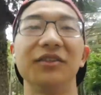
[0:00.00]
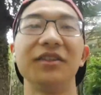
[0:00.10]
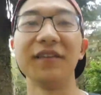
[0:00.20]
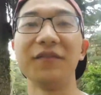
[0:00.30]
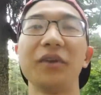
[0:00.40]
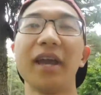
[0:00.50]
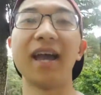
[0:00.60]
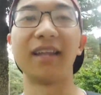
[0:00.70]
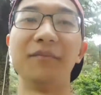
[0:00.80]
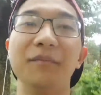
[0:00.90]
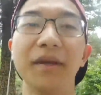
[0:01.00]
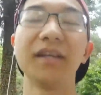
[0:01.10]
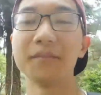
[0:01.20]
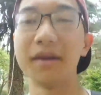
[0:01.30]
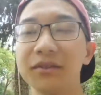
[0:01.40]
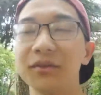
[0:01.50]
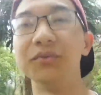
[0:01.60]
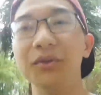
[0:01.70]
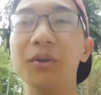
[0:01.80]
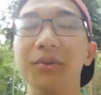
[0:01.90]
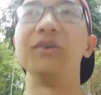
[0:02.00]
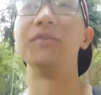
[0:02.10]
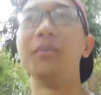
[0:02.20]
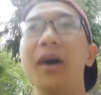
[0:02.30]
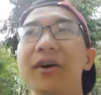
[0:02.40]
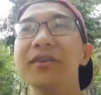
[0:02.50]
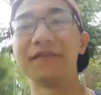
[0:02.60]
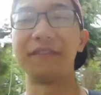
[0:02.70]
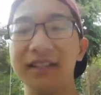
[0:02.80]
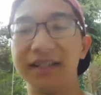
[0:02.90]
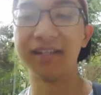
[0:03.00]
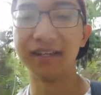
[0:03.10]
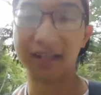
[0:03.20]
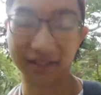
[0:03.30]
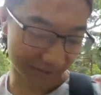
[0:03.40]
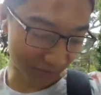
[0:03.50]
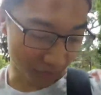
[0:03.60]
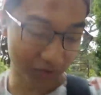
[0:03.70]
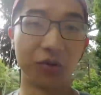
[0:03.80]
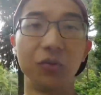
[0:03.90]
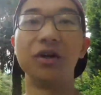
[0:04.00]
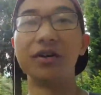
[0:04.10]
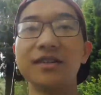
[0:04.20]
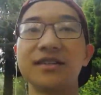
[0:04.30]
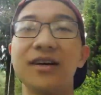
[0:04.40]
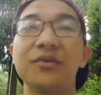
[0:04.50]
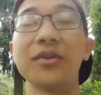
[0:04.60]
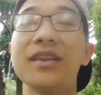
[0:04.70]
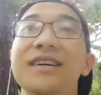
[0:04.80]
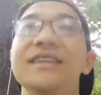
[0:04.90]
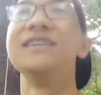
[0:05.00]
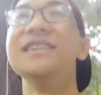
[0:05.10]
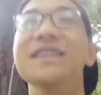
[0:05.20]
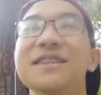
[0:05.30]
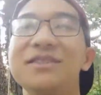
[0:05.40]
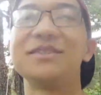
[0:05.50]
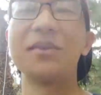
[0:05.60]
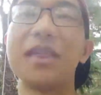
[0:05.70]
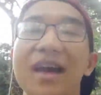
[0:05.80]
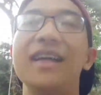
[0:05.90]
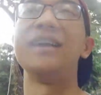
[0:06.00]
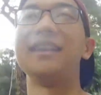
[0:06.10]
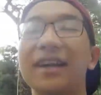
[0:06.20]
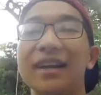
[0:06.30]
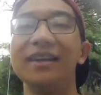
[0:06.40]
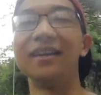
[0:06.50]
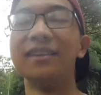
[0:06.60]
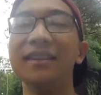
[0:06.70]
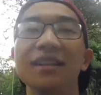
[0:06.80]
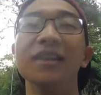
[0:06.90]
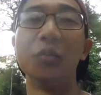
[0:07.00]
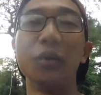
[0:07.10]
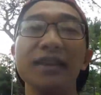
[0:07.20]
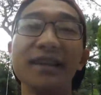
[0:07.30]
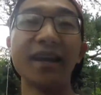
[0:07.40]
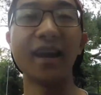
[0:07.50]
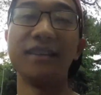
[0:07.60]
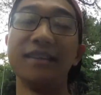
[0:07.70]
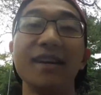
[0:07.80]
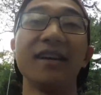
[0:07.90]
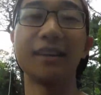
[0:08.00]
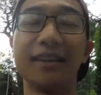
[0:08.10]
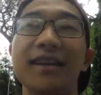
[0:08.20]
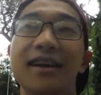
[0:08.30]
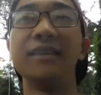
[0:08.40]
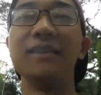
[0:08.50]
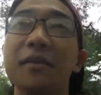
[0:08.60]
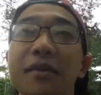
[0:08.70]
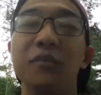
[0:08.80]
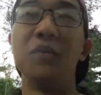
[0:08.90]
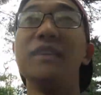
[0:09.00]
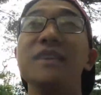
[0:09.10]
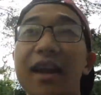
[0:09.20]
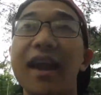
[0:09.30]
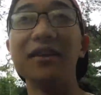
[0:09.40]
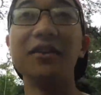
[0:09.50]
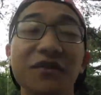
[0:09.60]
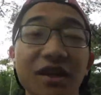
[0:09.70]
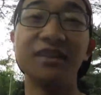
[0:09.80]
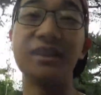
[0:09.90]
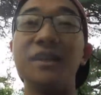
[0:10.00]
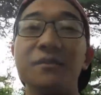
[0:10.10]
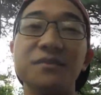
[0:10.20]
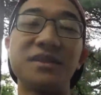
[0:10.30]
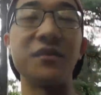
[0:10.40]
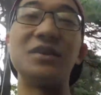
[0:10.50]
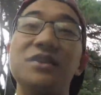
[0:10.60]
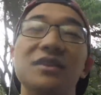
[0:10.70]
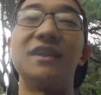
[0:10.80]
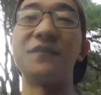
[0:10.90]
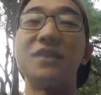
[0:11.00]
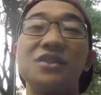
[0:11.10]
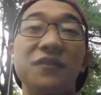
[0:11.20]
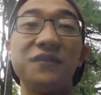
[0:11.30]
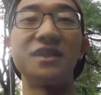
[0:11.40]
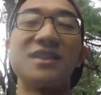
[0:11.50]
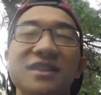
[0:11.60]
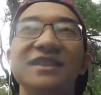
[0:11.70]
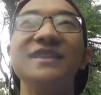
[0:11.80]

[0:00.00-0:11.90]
if you can, make a mental note of how you're feeling and like what your worries are and all that, so that like when the year, when the end of year comes, and when you're like finishing your first year,